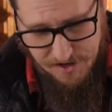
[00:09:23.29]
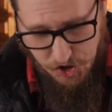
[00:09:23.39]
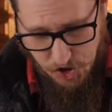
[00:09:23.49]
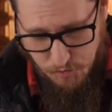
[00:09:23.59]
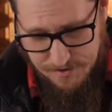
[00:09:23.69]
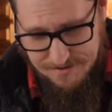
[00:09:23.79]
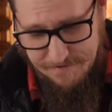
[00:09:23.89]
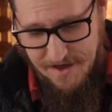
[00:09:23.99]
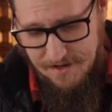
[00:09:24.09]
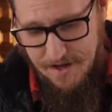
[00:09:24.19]
of good ones. I've
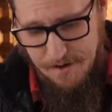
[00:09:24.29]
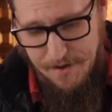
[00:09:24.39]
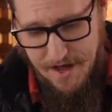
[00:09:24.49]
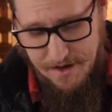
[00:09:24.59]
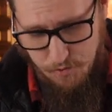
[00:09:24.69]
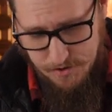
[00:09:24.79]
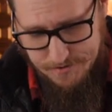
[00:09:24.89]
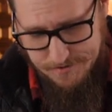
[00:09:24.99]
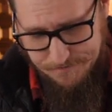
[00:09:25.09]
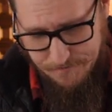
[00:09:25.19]
had a lot of bad ones.